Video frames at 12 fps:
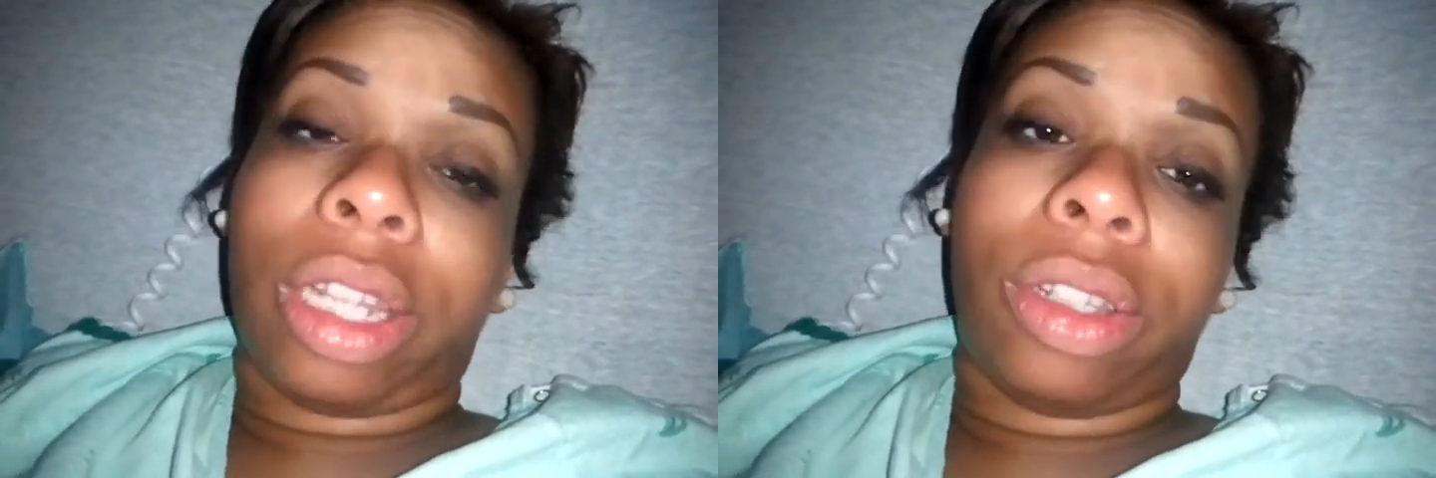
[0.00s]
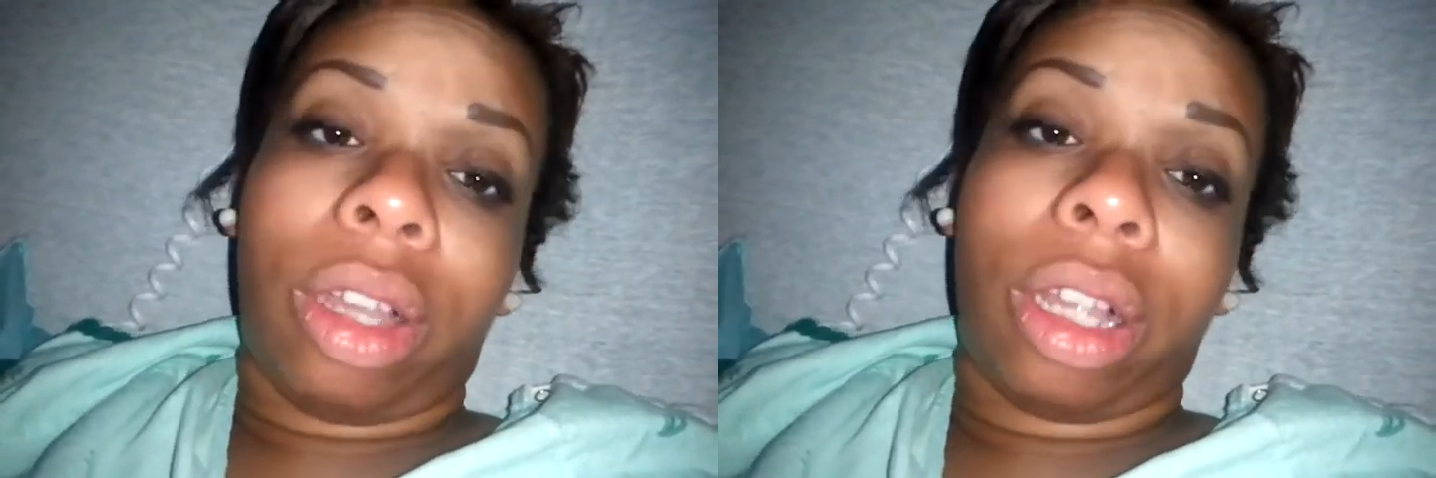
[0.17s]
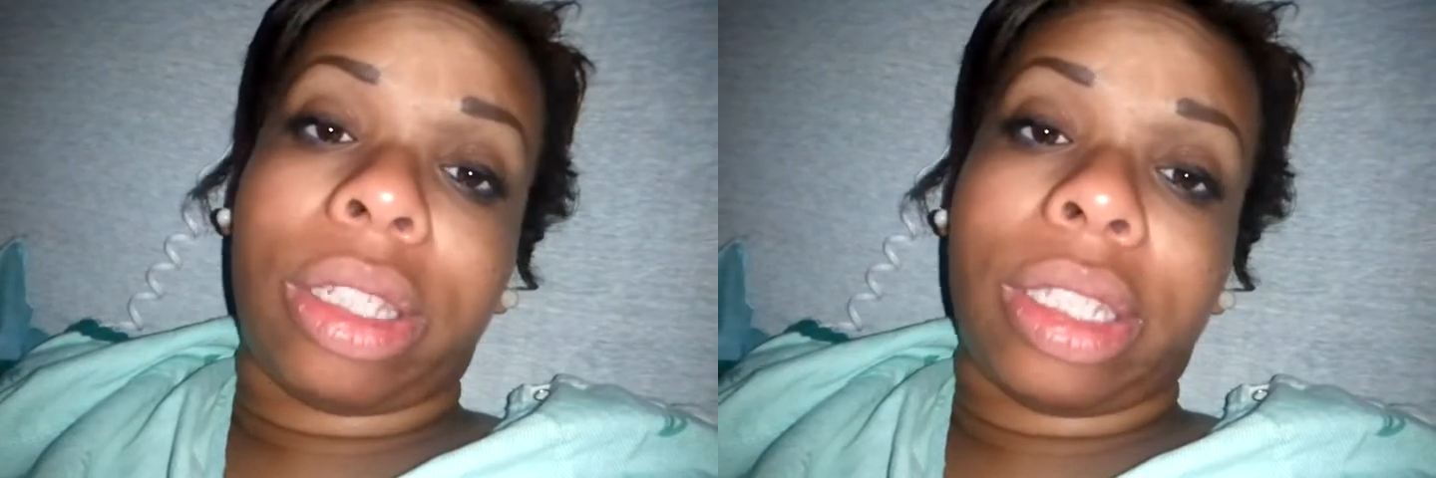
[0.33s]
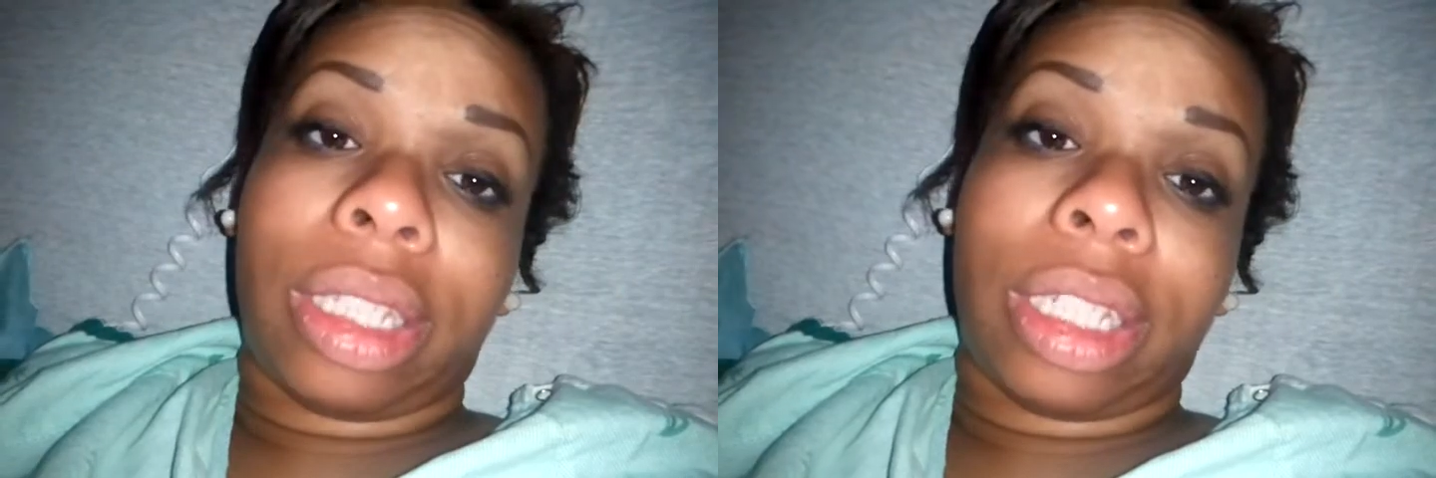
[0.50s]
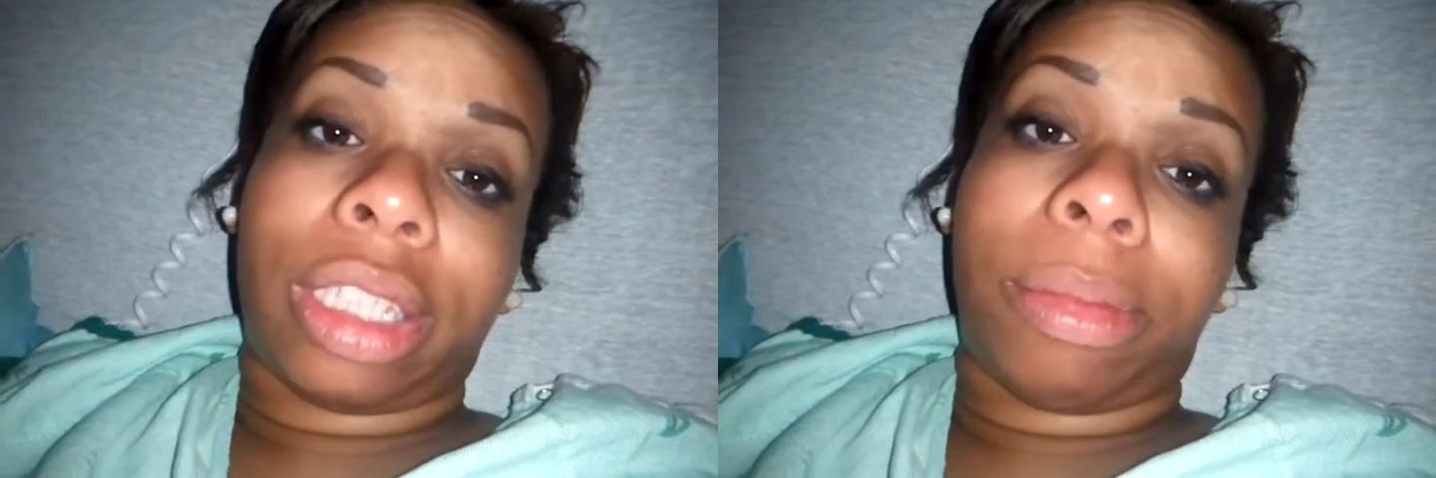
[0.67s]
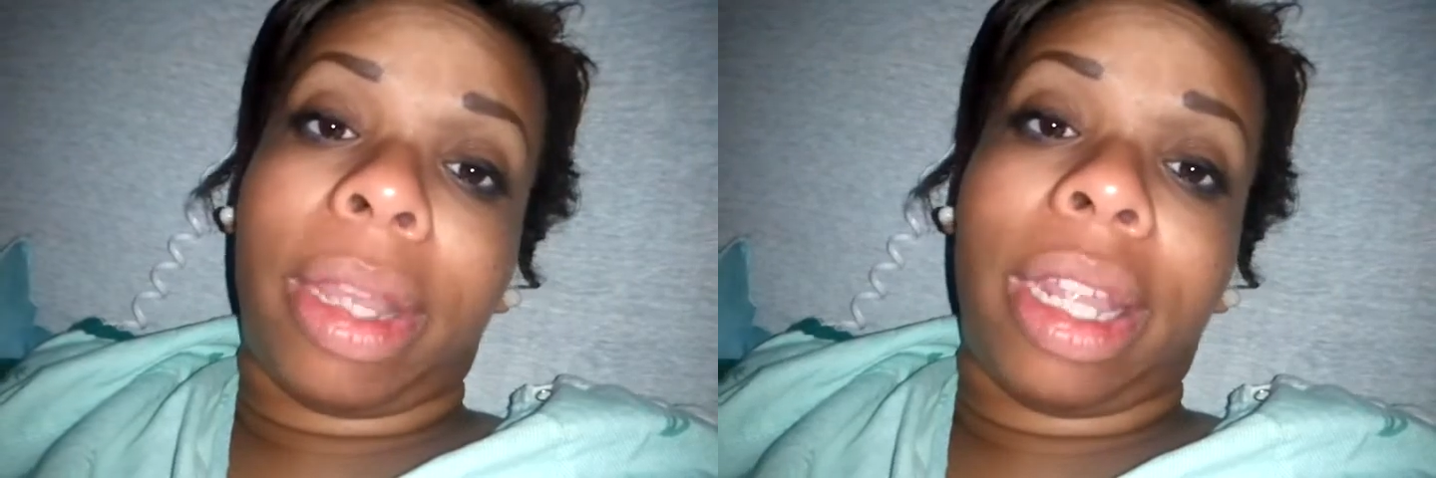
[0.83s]
do
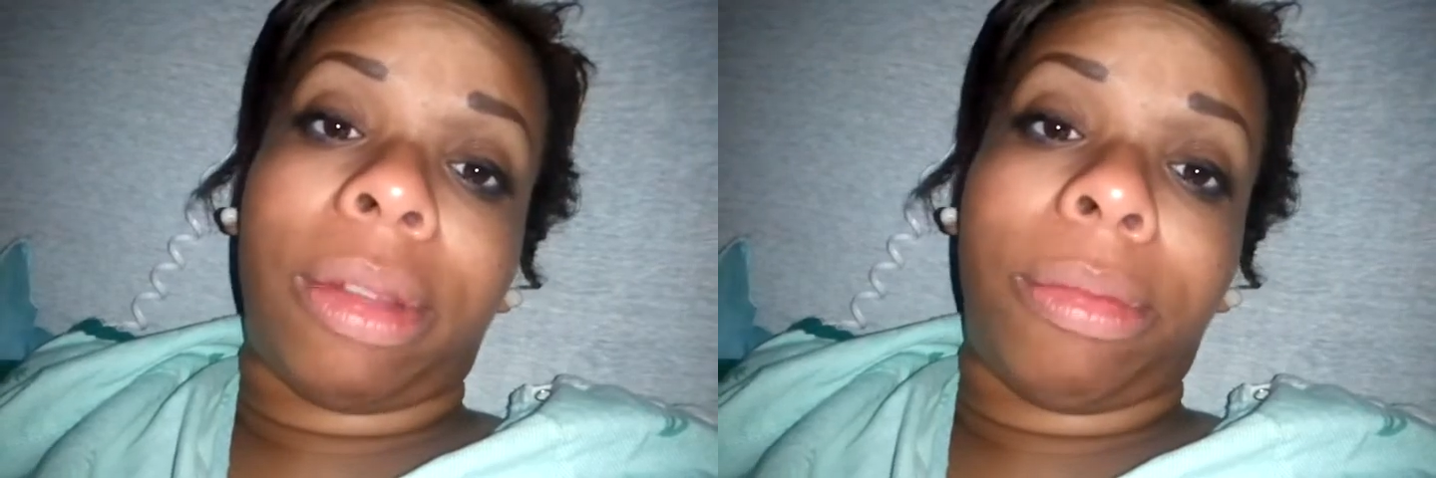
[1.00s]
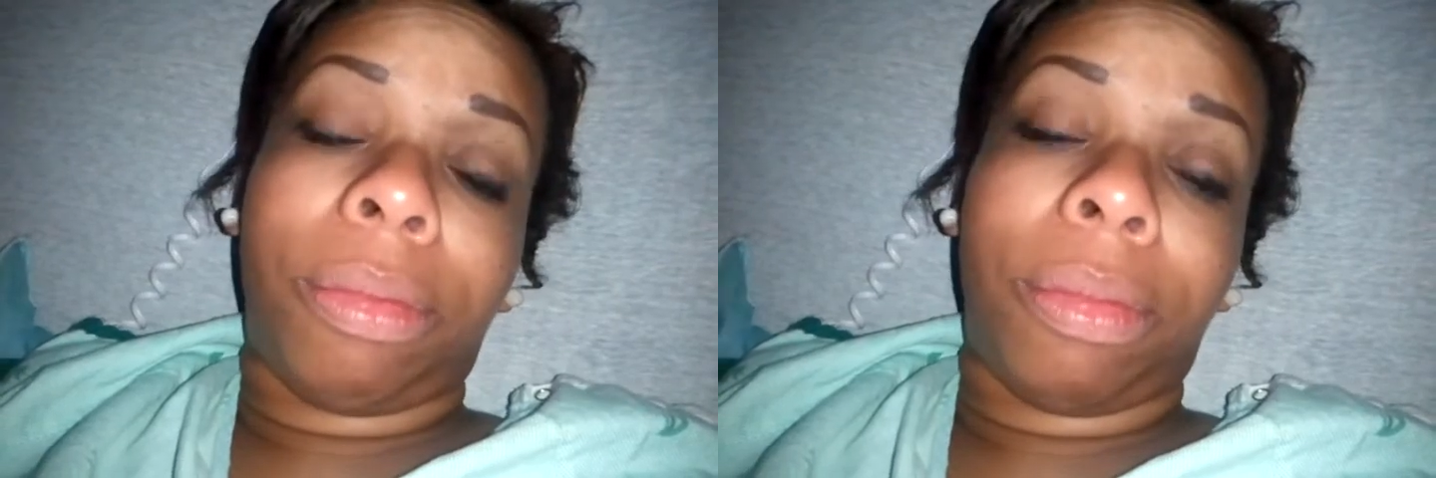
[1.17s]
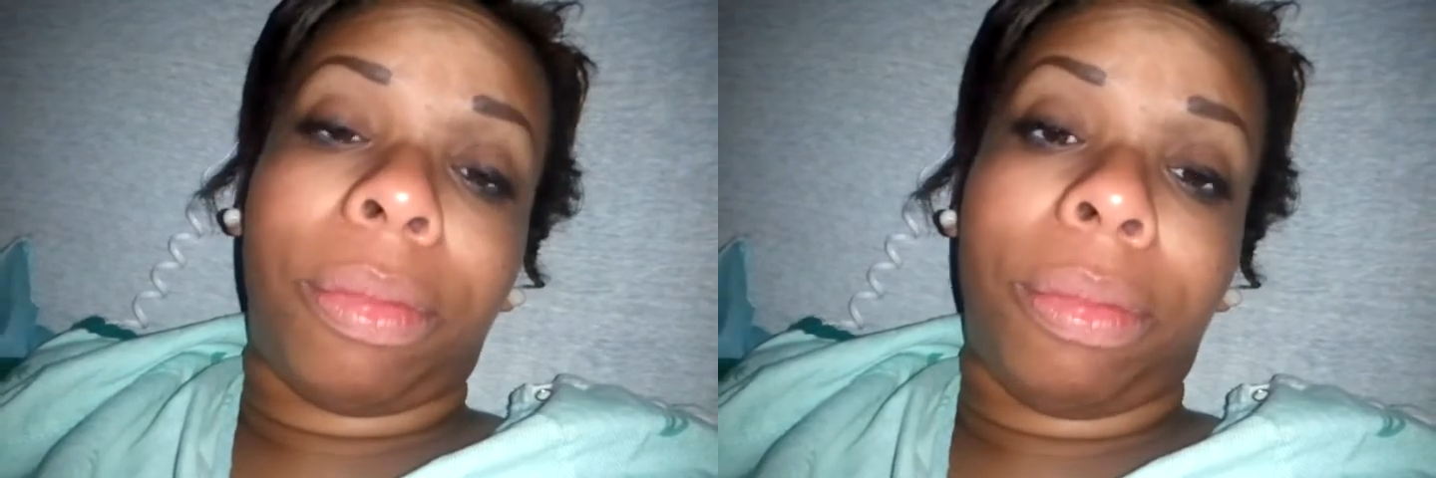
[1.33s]
anticipate them